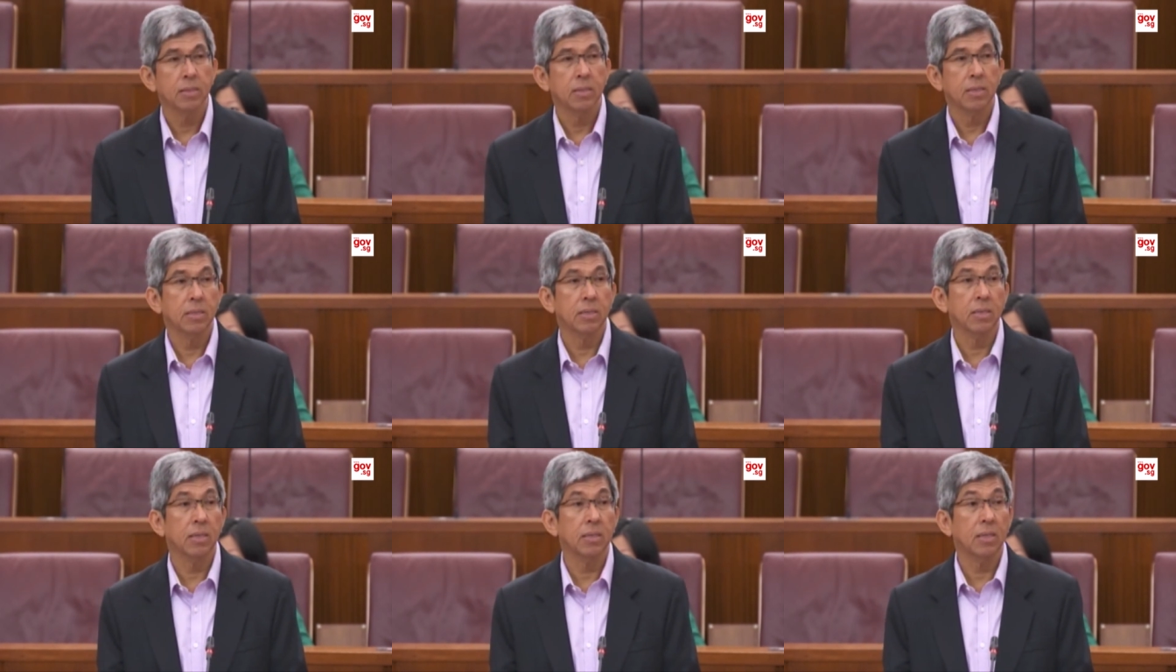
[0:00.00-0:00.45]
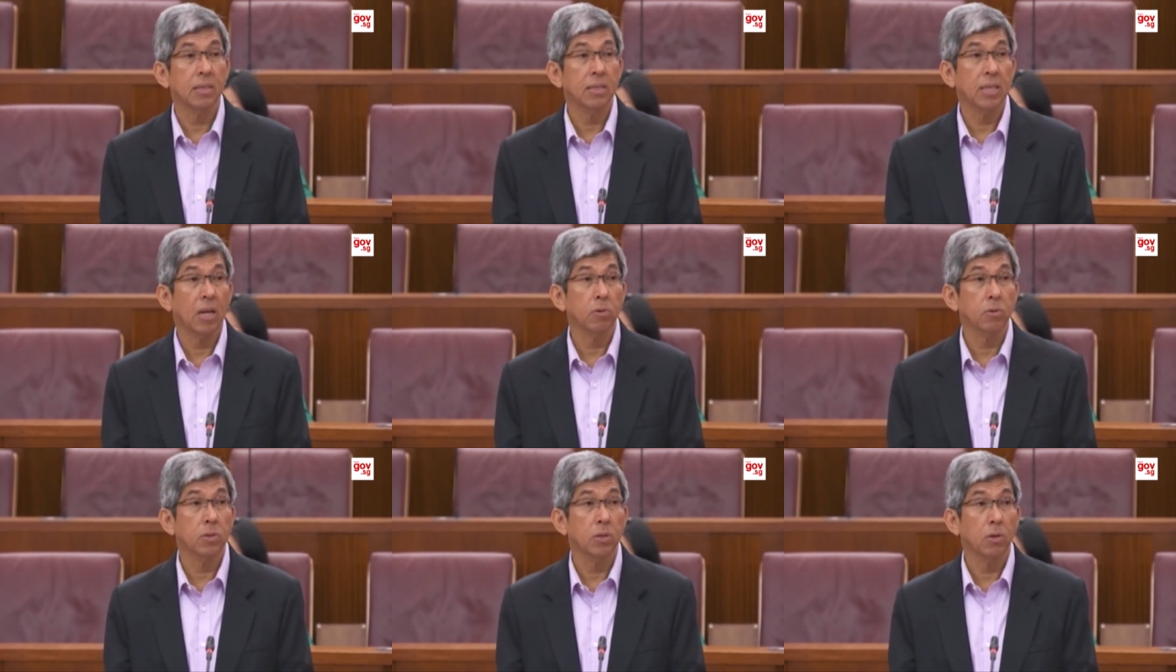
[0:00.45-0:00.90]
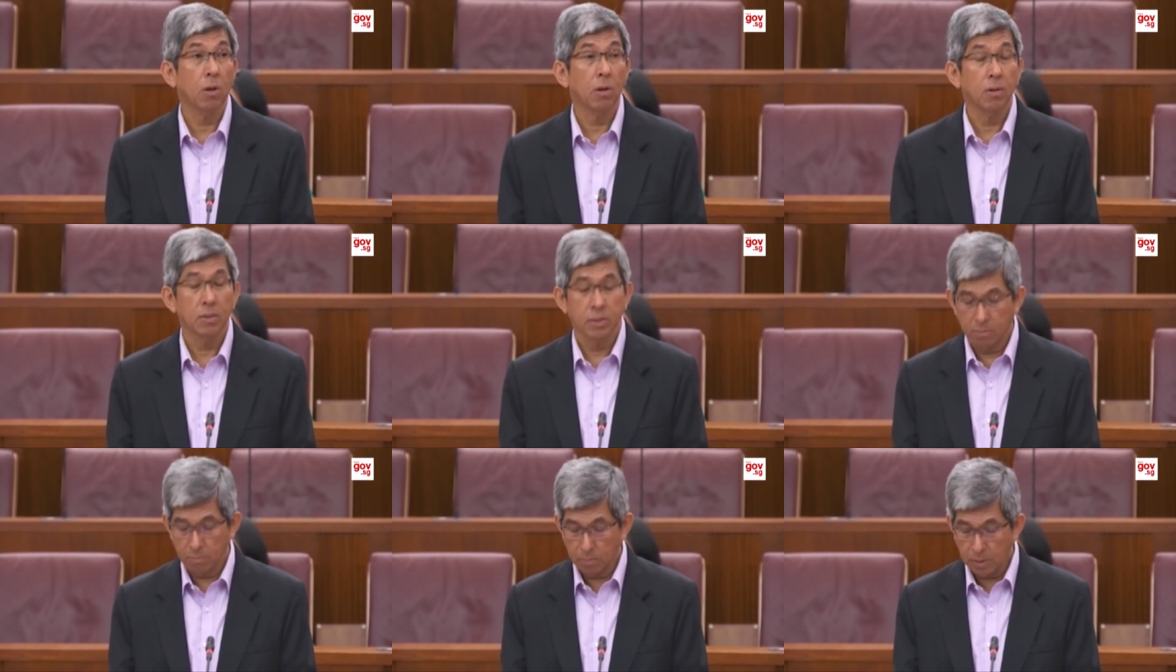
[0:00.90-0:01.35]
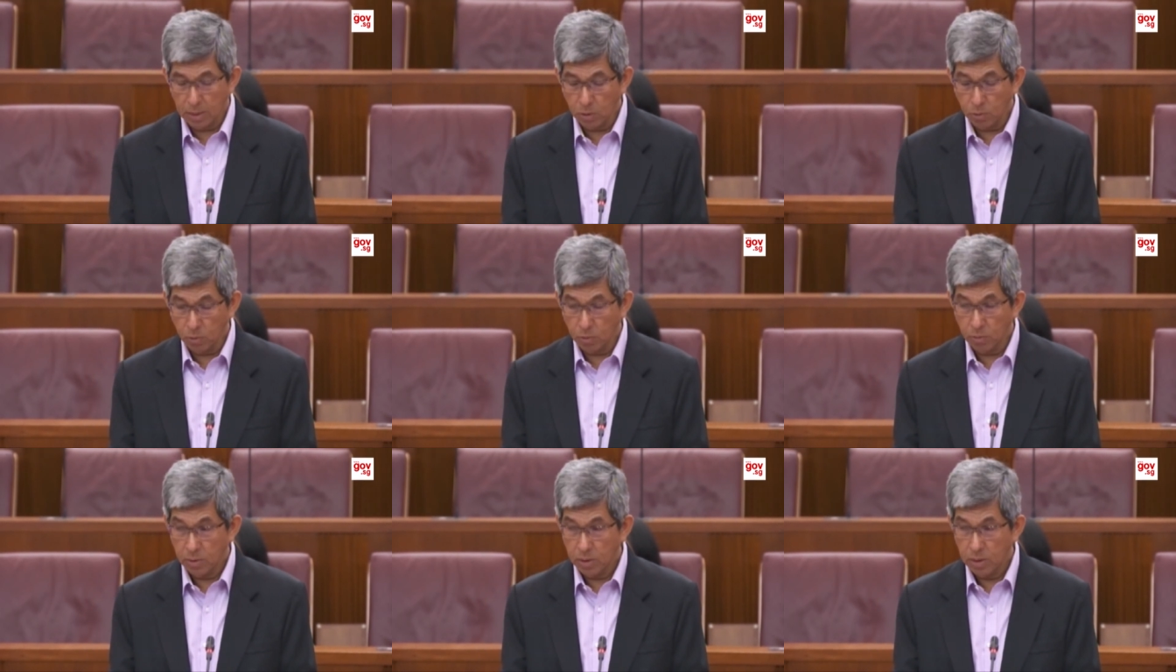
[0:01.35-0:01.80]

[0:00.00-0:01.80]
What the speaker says: is $13,000 and below.